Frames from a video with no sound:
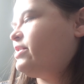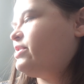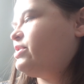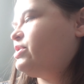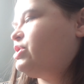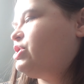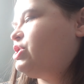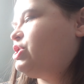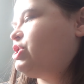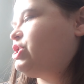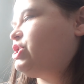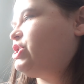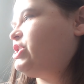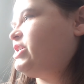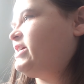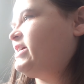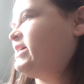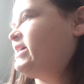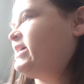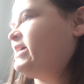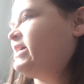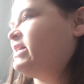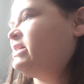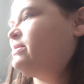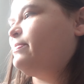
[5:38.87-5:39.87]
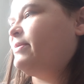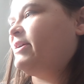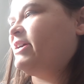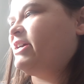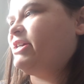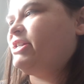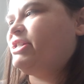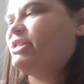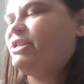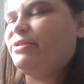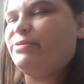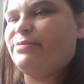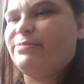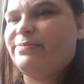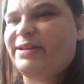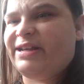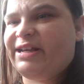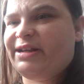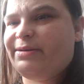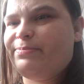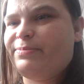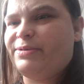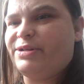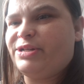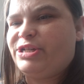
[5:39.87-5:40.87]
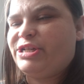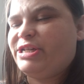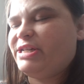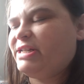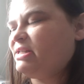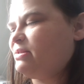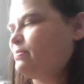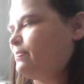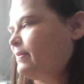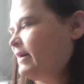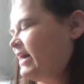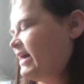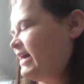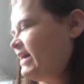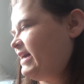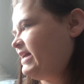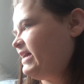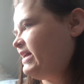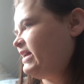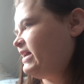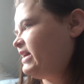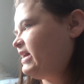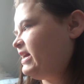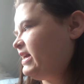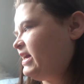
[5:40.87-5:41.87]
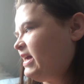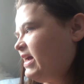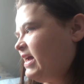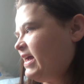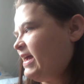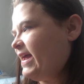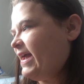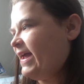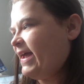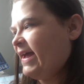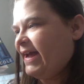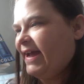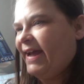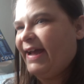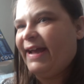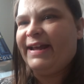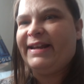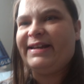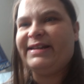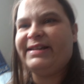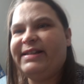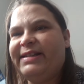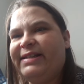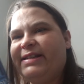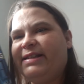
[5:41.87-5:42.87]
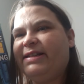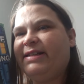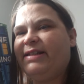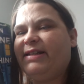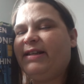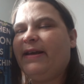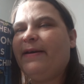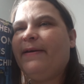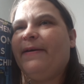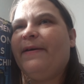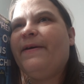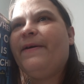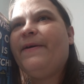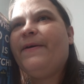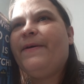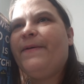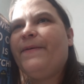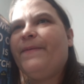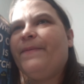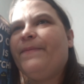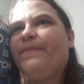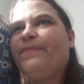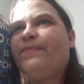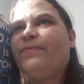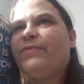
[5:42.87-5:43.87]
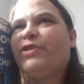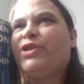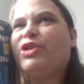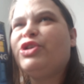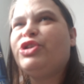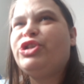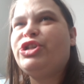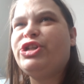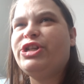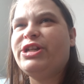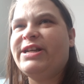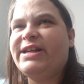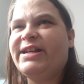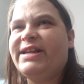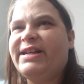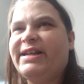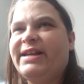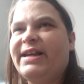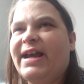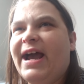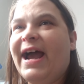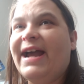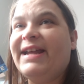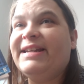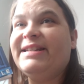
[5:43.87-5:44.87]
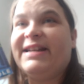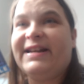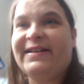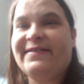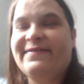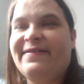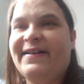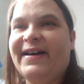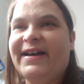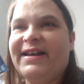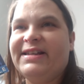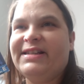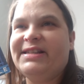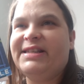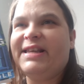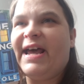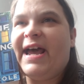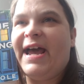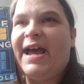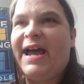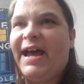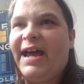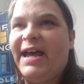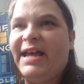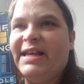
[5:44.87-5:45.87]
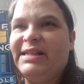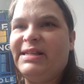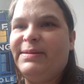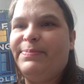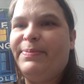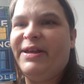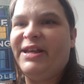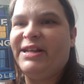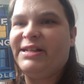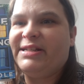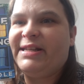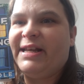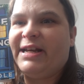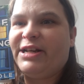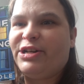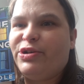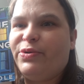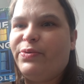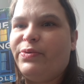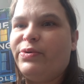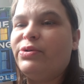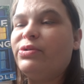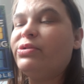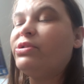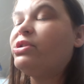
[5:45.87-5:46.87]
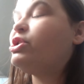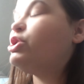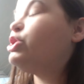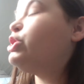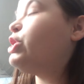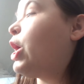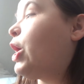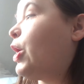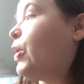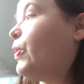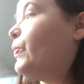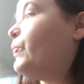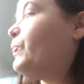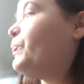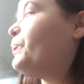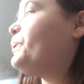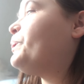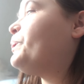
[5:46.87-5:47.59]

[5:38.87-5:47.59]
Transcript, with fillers: She is married to a man, but she's bi, and she identifies as pansexual. So